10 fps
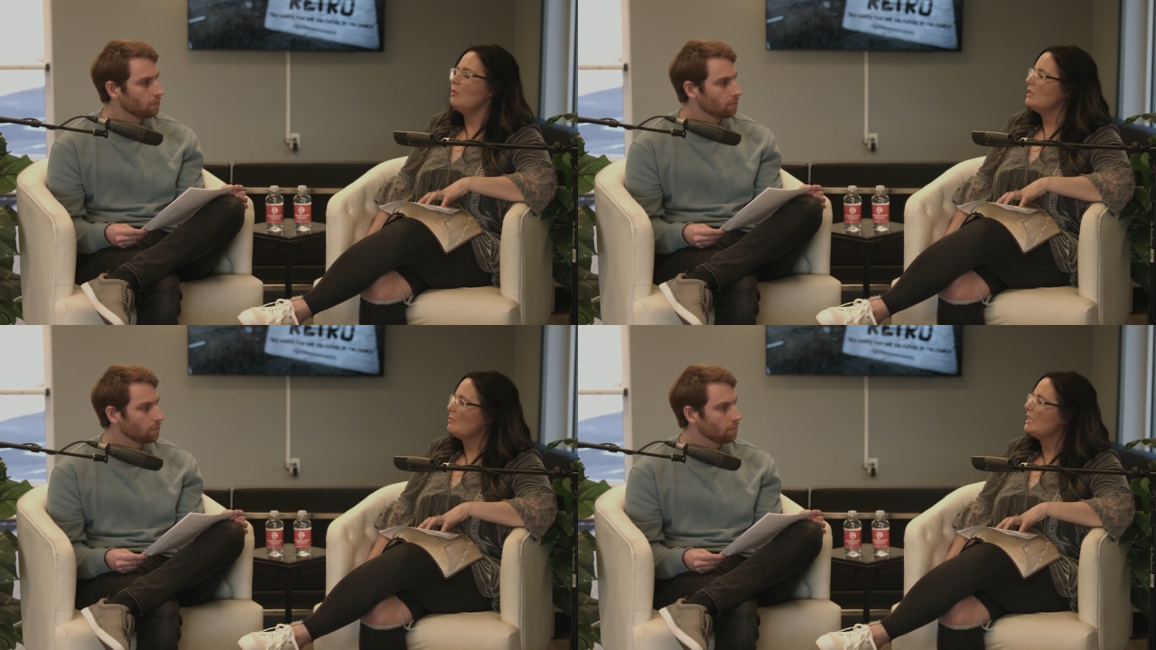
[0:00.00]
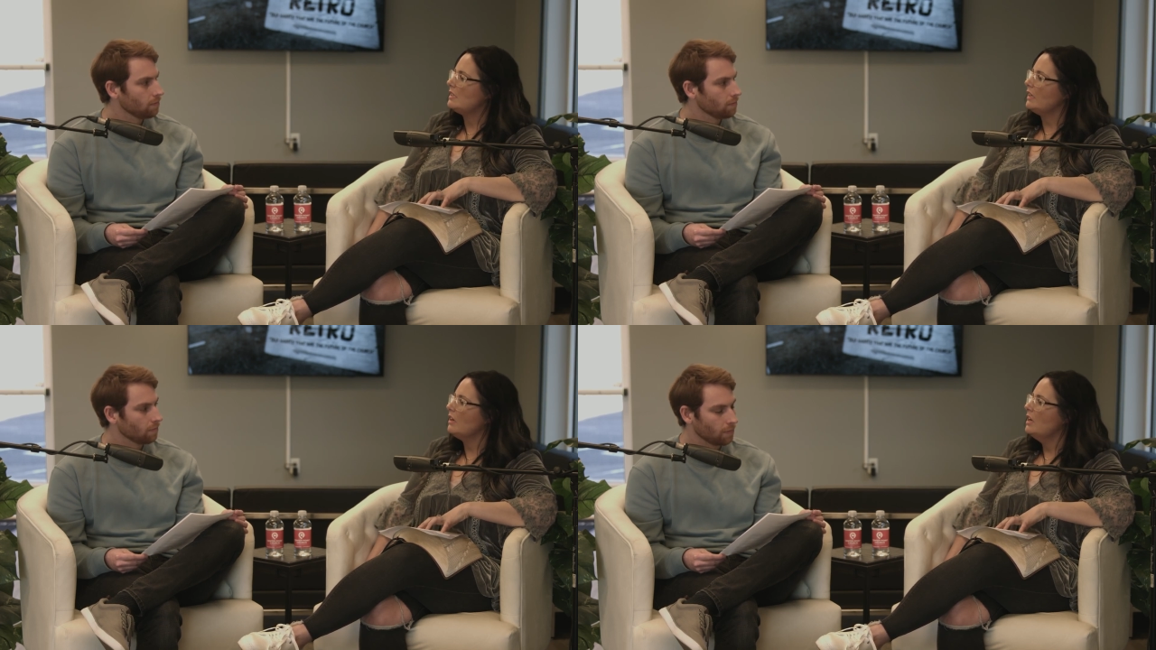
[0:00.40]
Speaker 1: I was
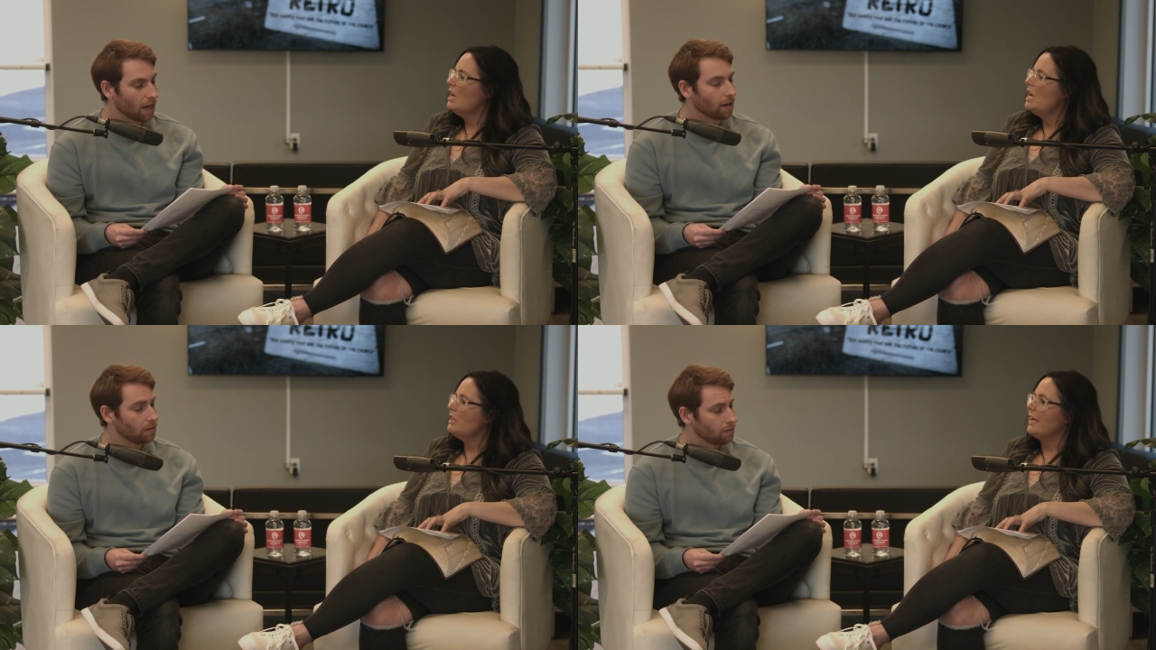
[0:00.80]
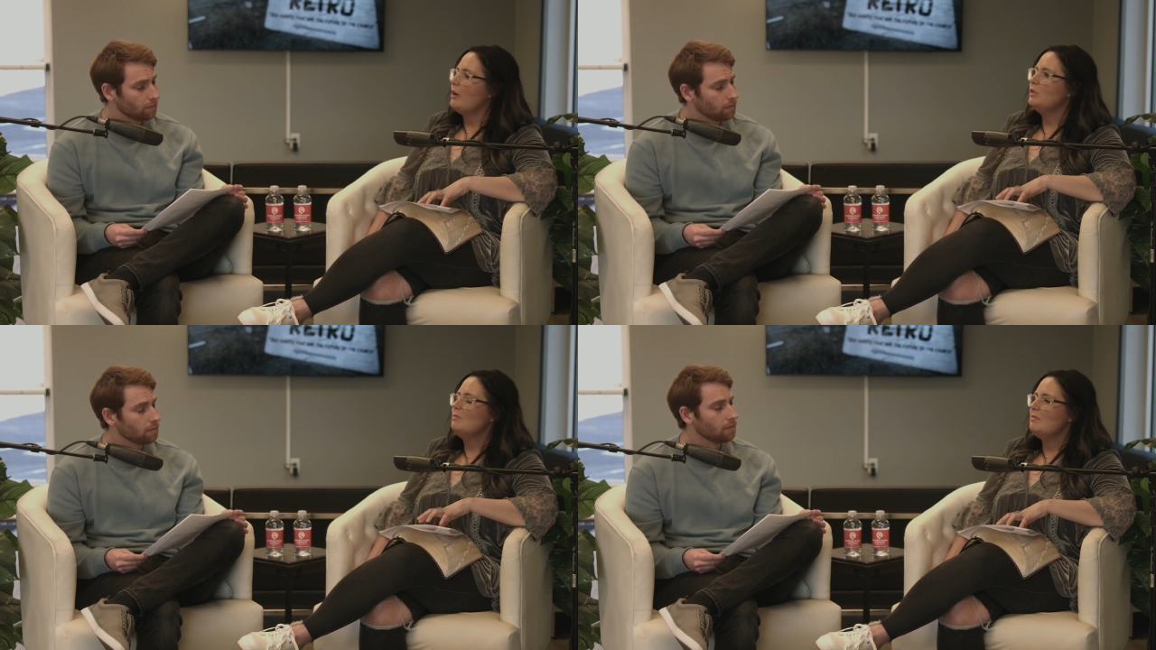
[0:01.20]
missing. Yeah, like I
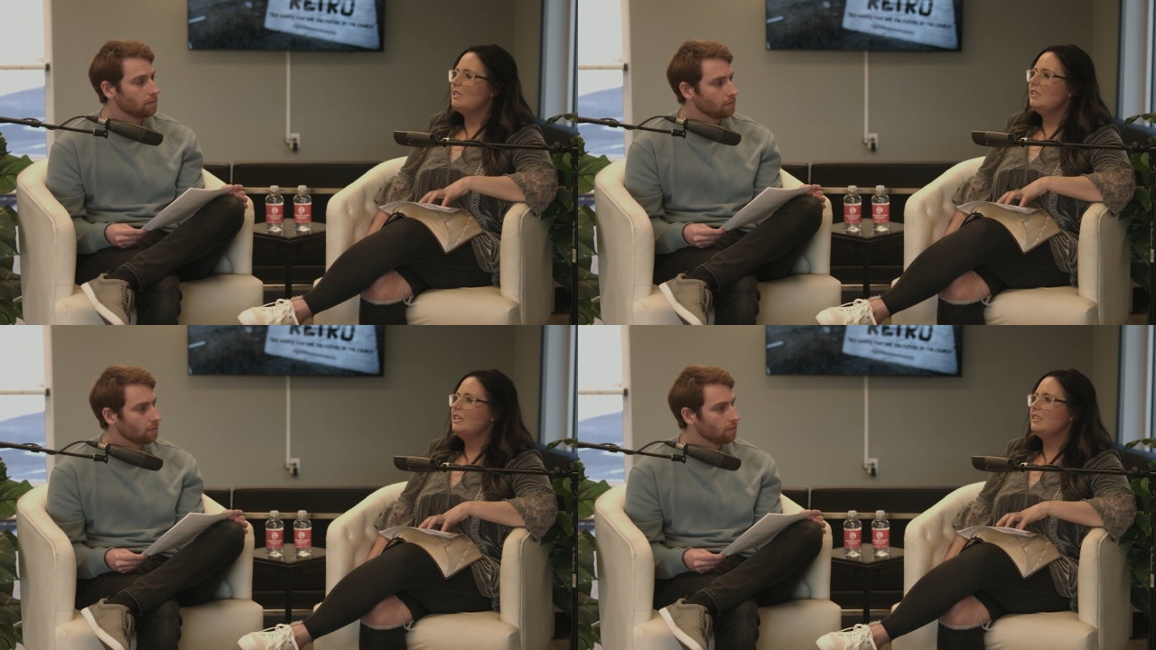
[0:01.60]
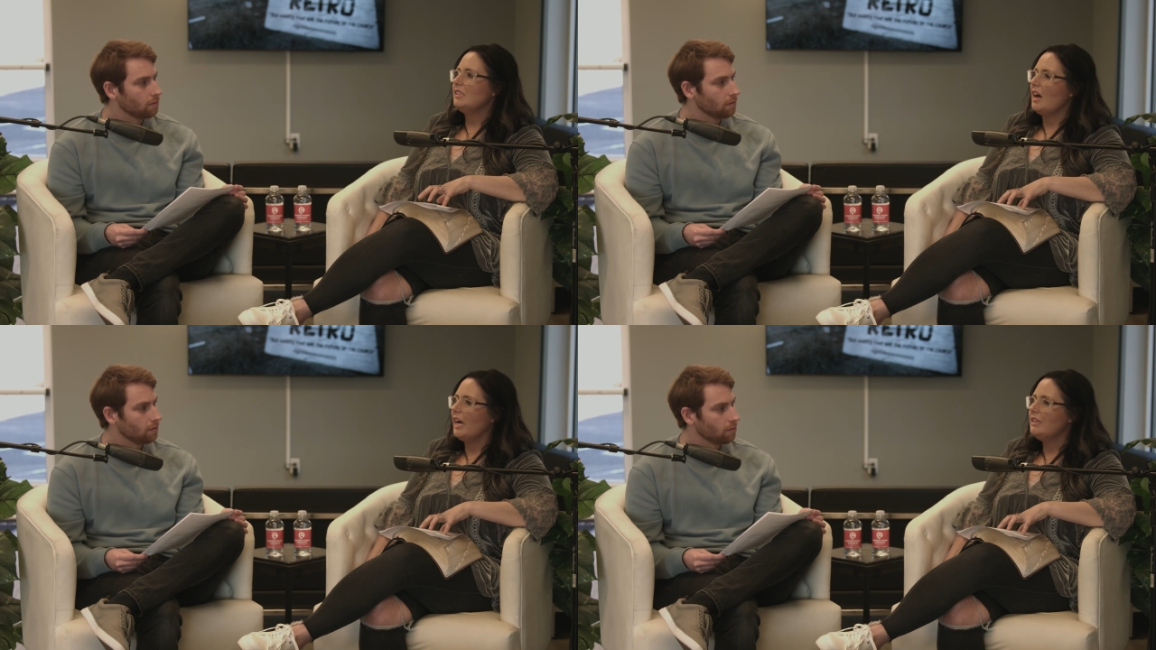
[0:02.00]
was missing His
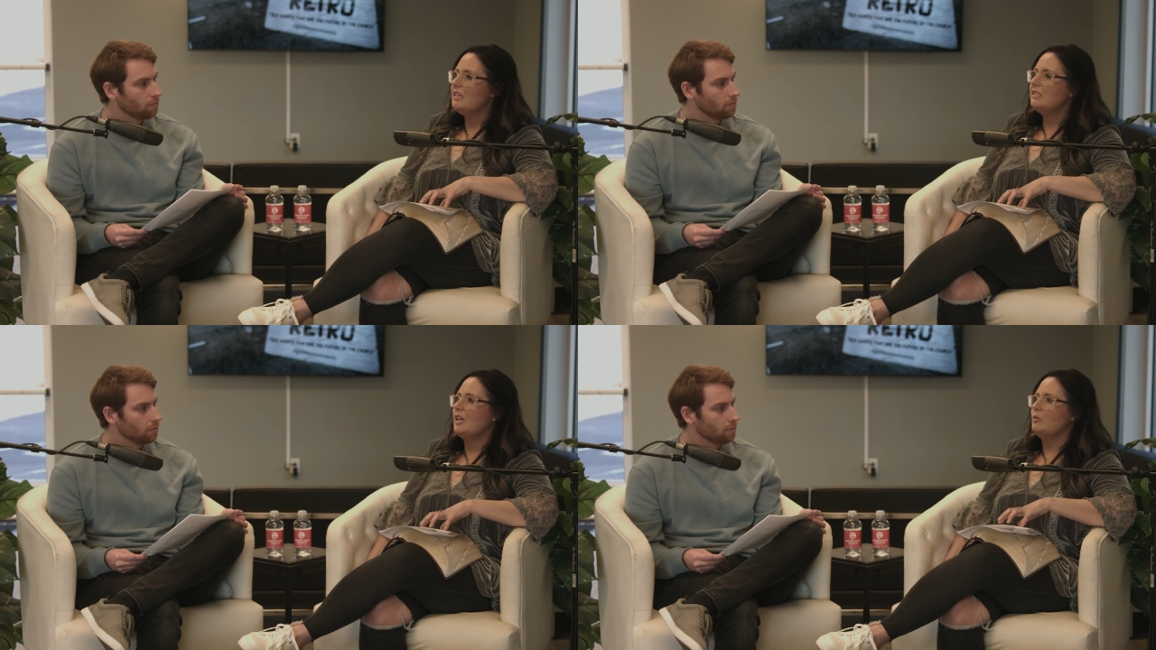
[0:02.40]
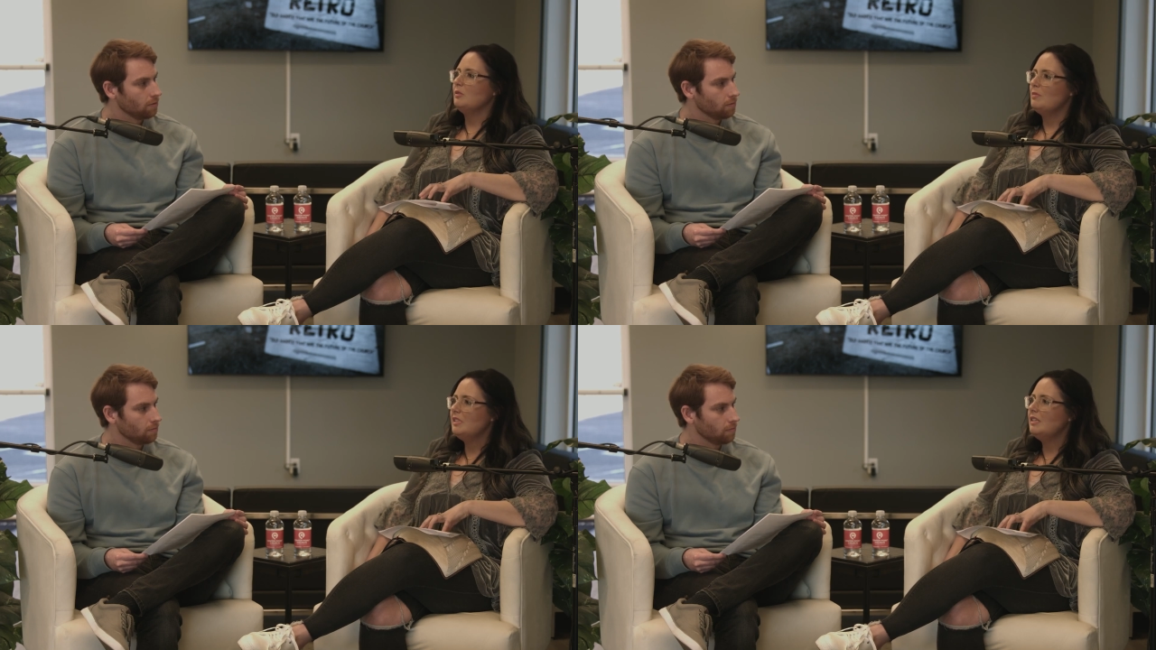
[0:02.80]
kindness, I was
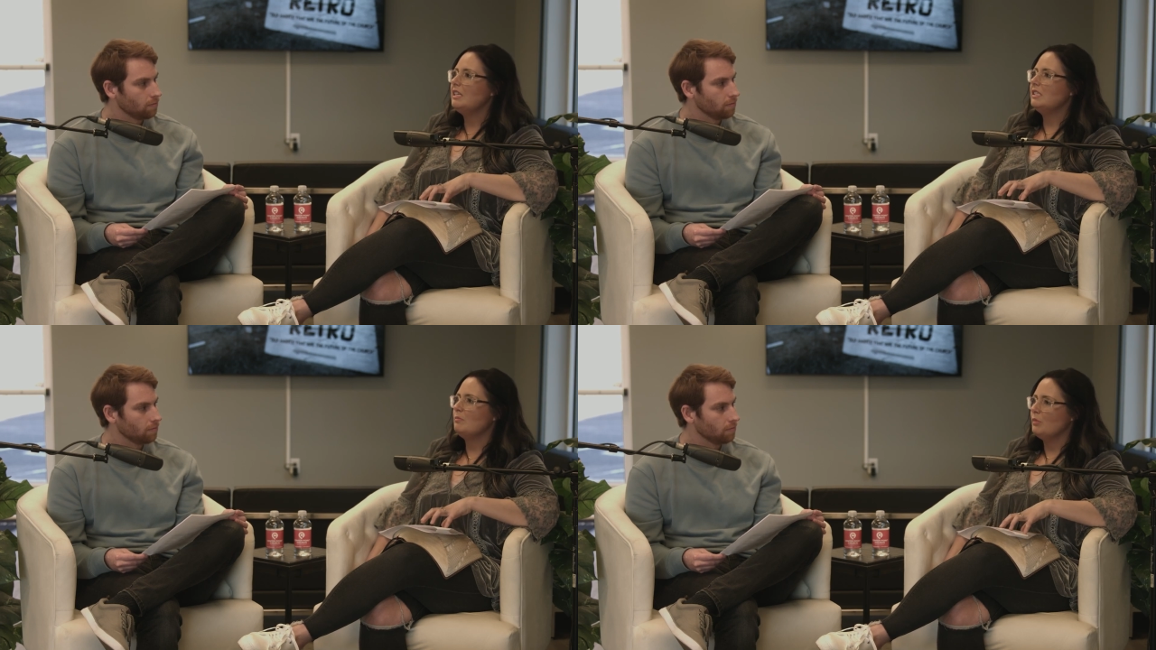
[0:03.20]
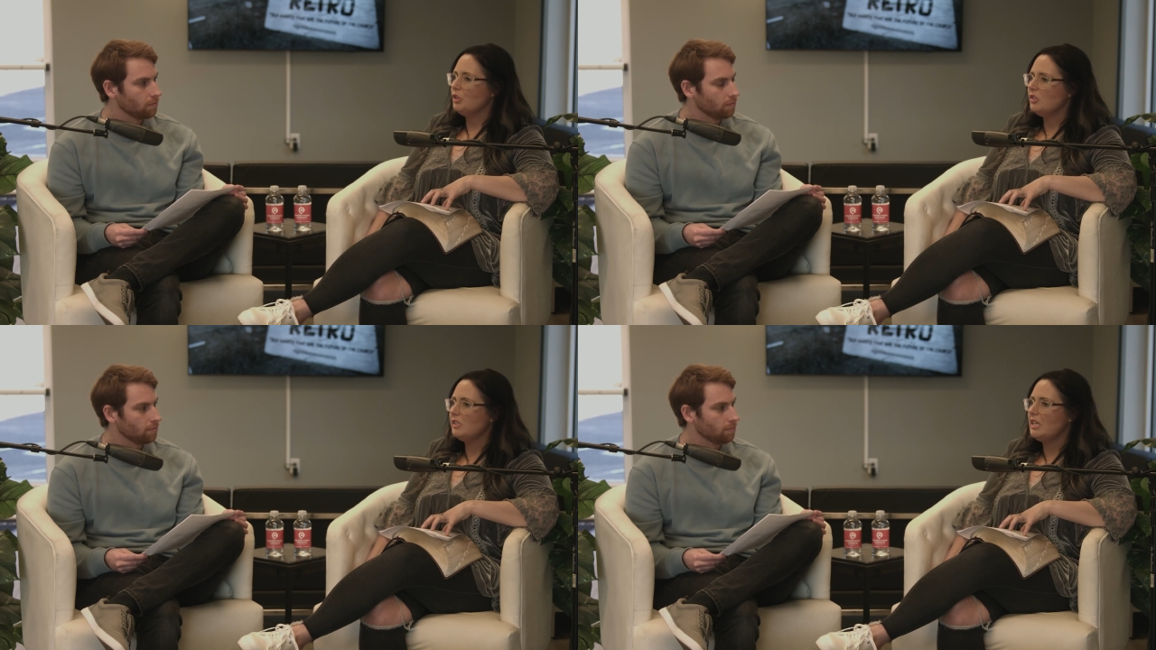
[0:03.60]
missing His
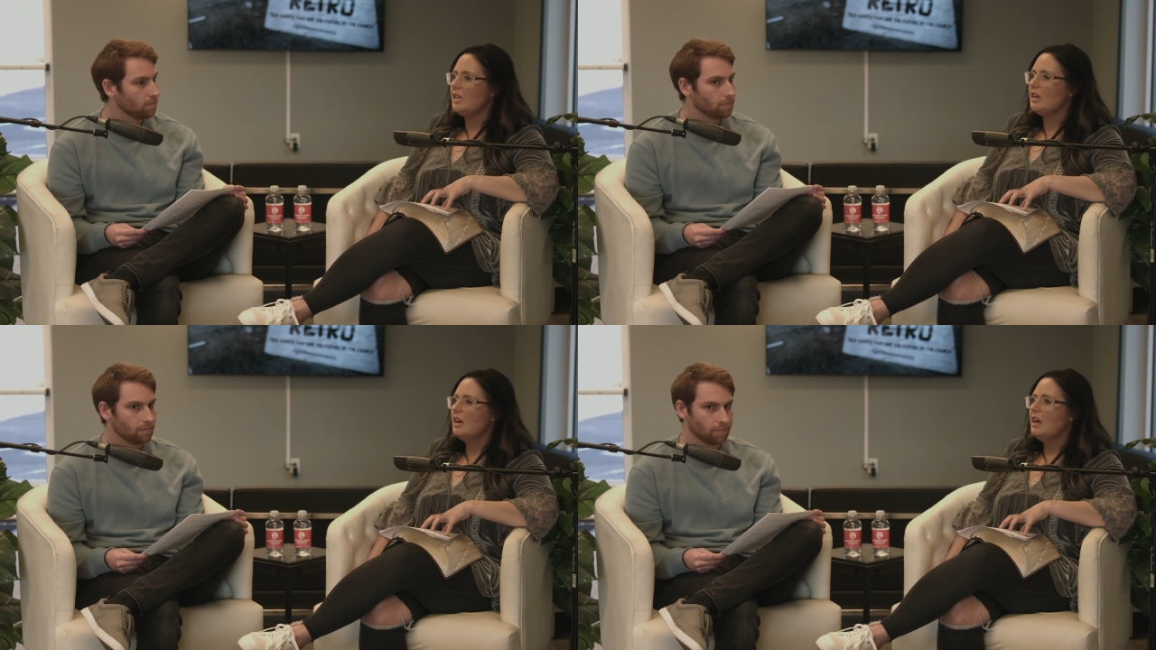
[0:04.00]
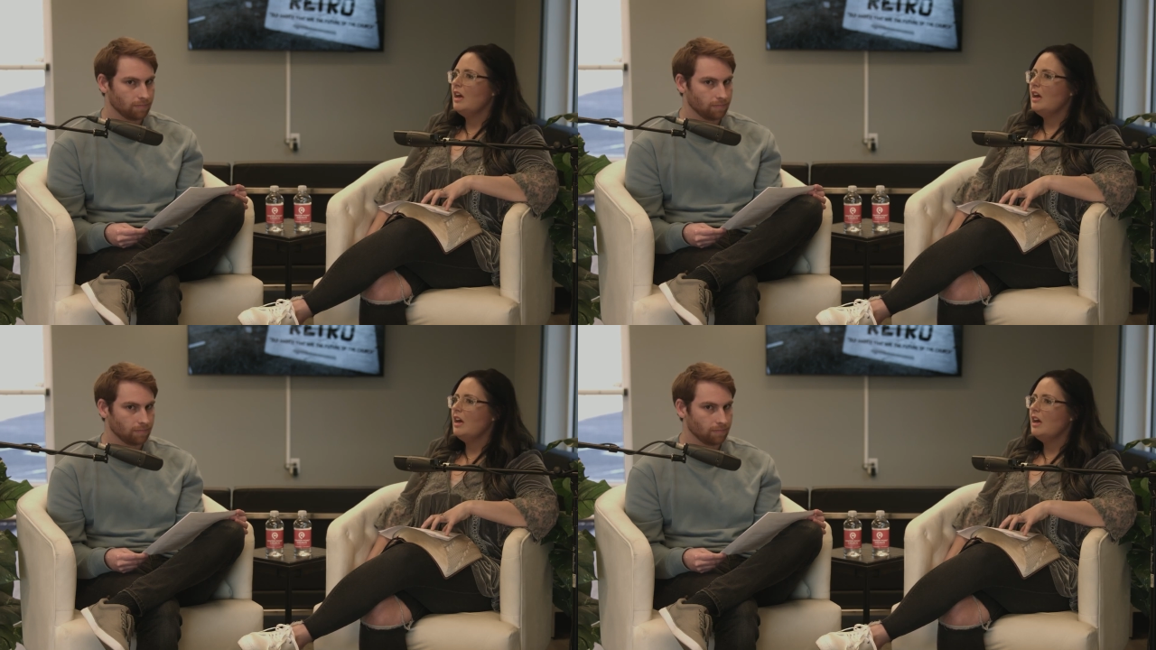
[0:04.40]
mercy.